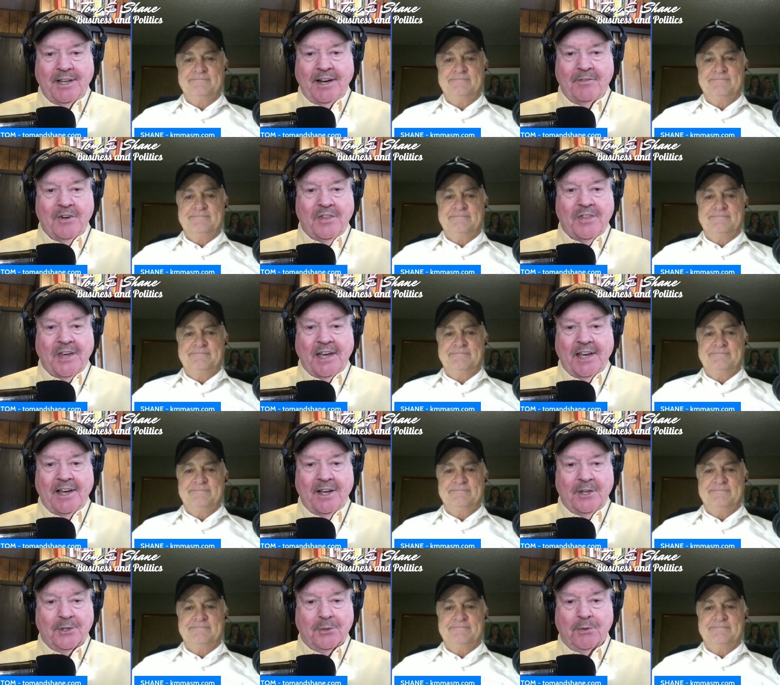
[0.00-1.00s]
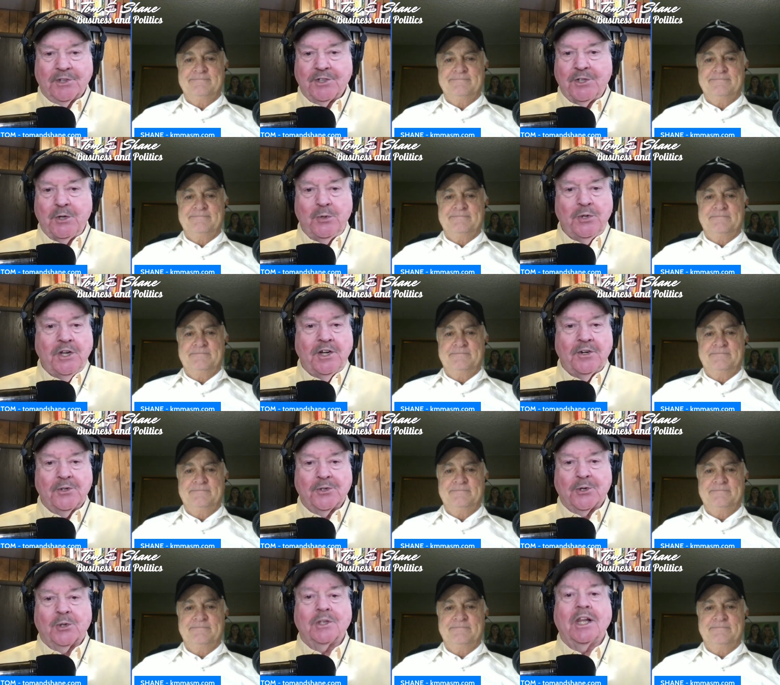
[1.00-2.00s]
Speaker 1: Everything else was two
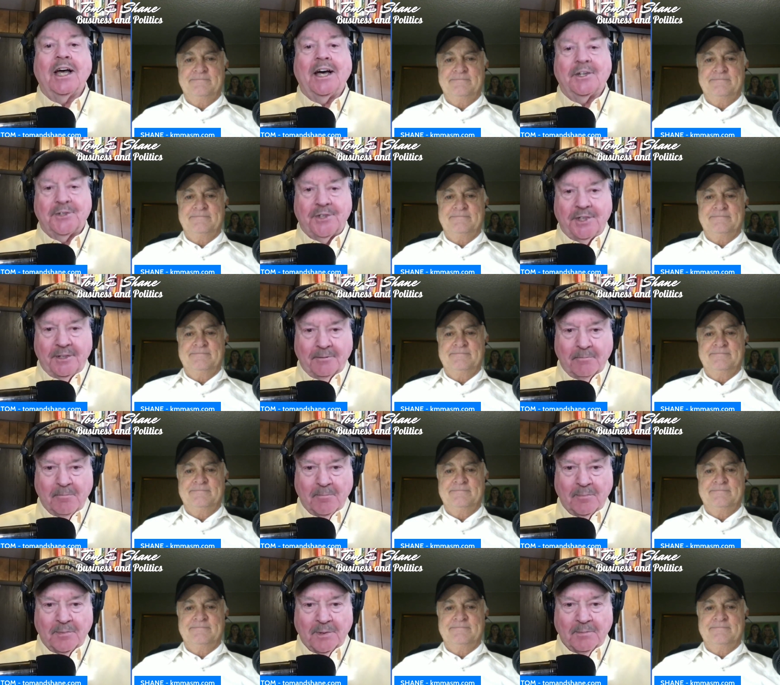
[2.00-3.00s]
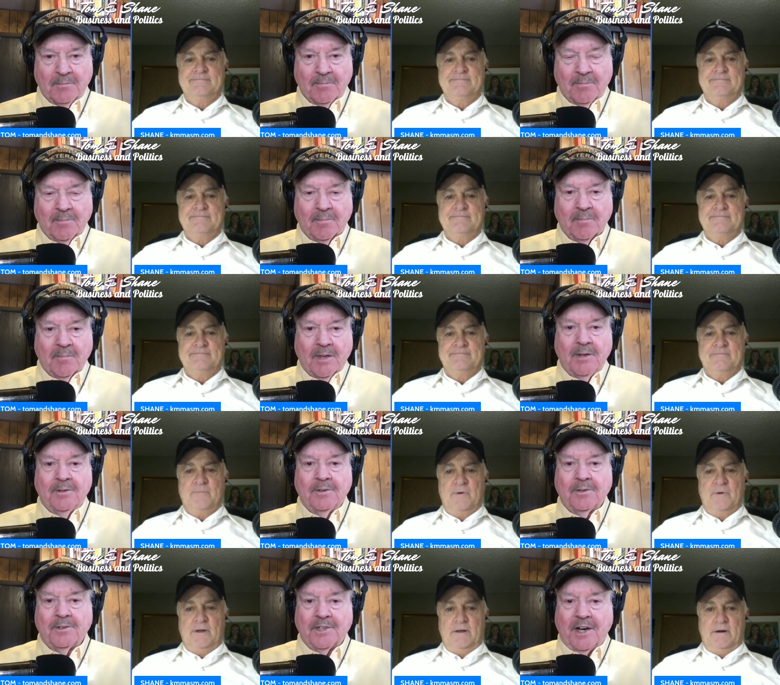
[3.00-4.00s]
years or less.
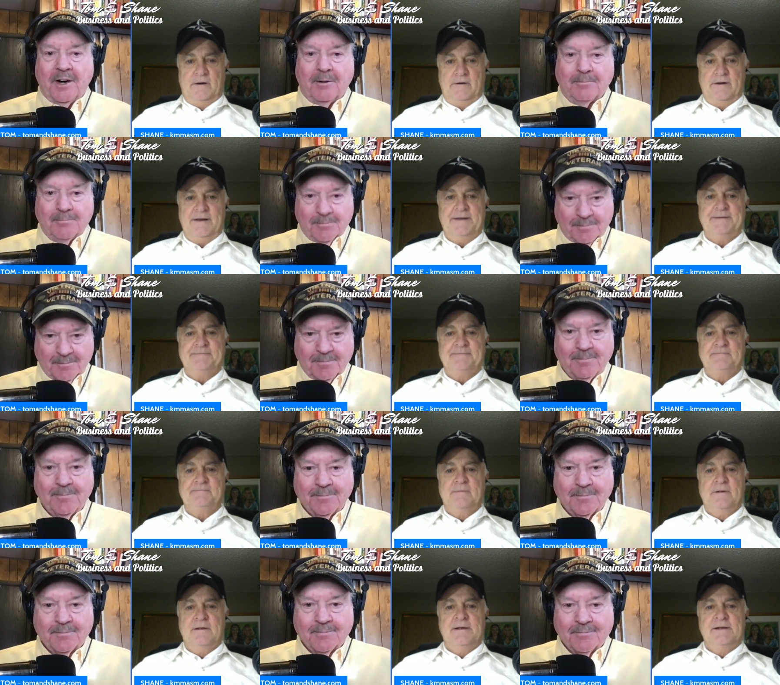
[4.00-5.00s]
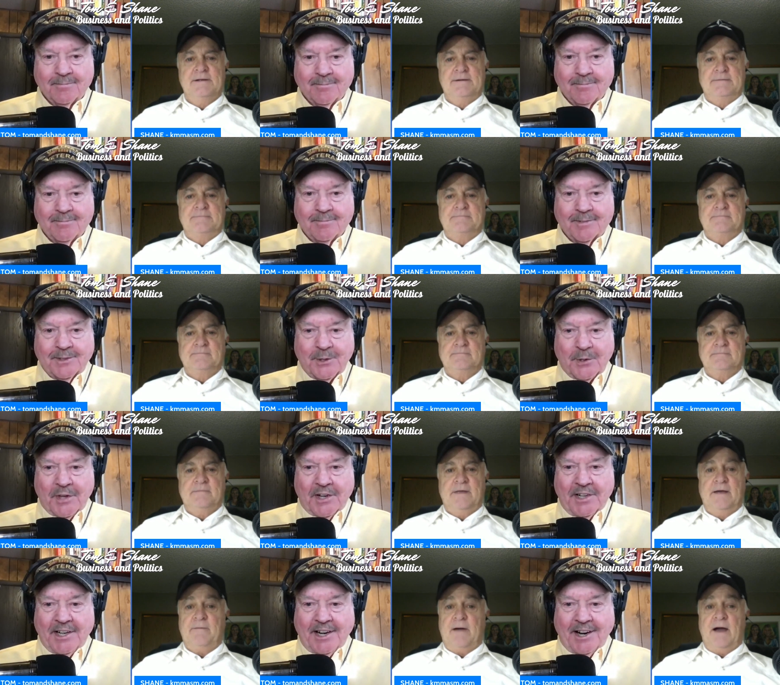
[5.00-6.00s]
Speaker 2: Well,
Speaker 1: so, all right. So
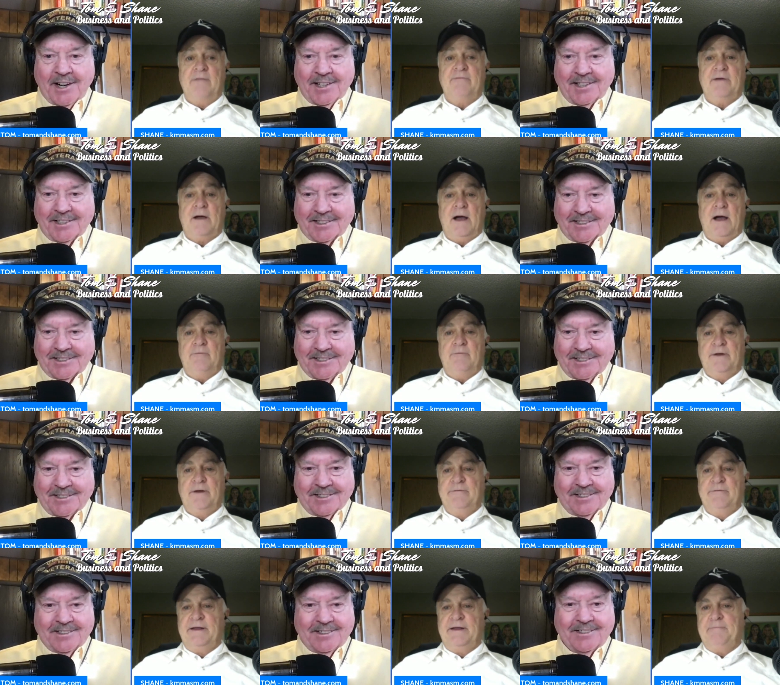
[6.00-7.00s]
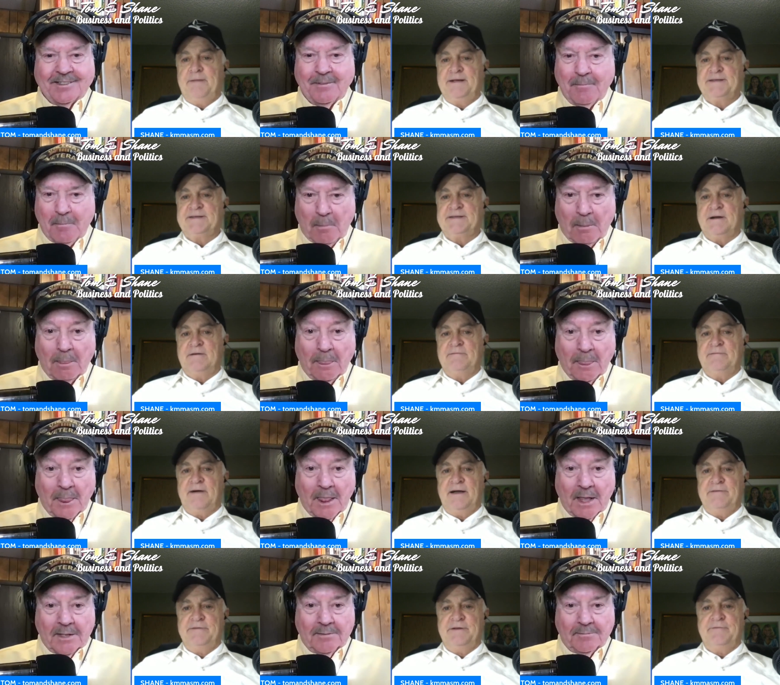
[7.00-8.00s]
Speaker 2: there yeah, you are. I've, I've read myself
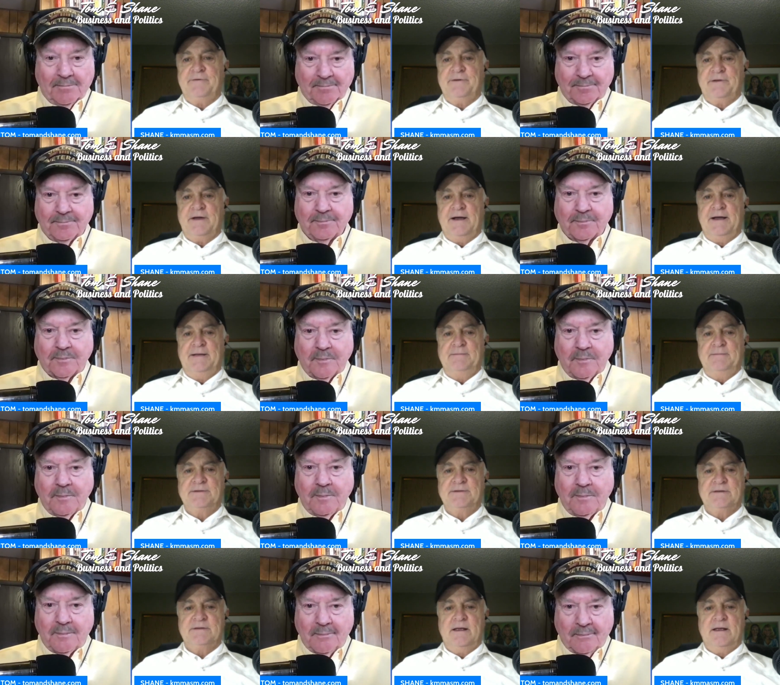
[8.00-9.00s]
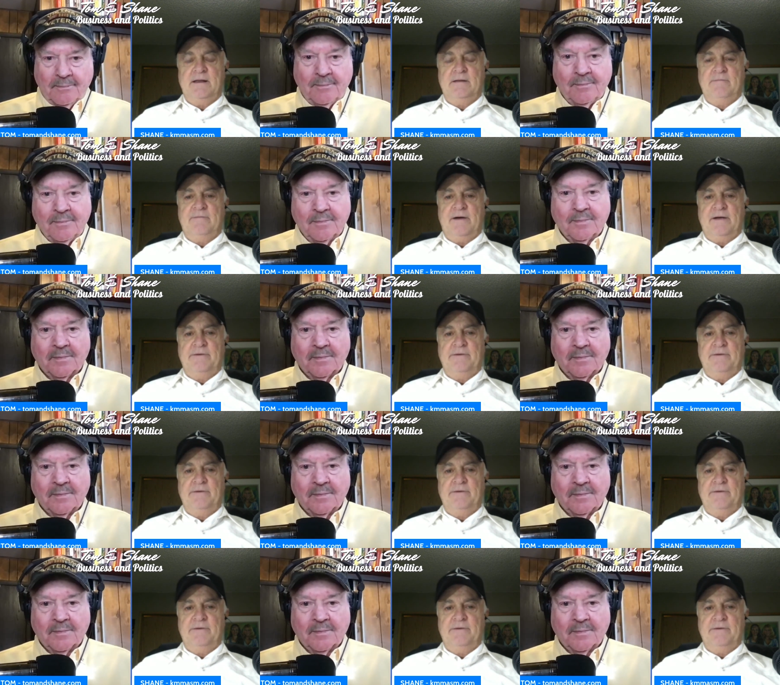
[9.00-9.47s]
five different times in five